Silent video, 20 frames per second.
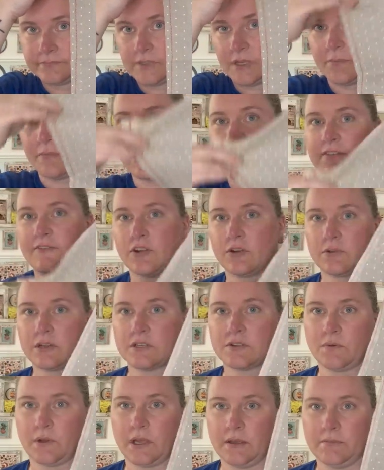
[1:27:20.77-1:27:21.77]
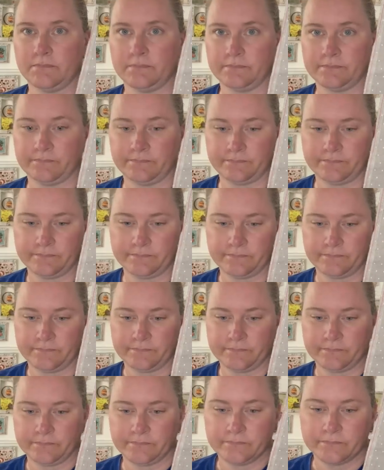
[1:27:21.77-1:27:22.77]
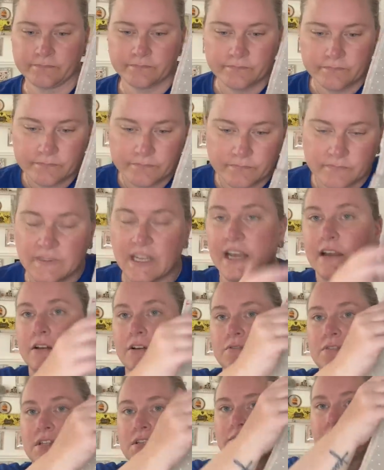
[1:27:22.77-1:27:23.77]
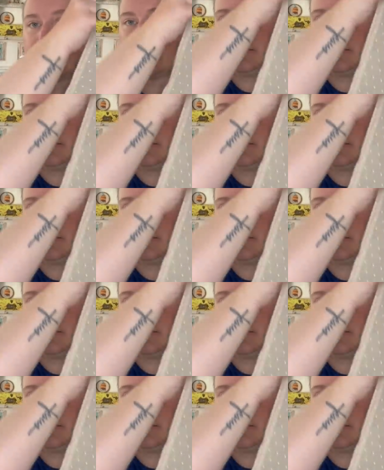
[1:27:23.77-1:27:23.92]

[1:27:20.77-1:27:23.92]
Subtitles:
Might even go this way. Yeah, it goes this way.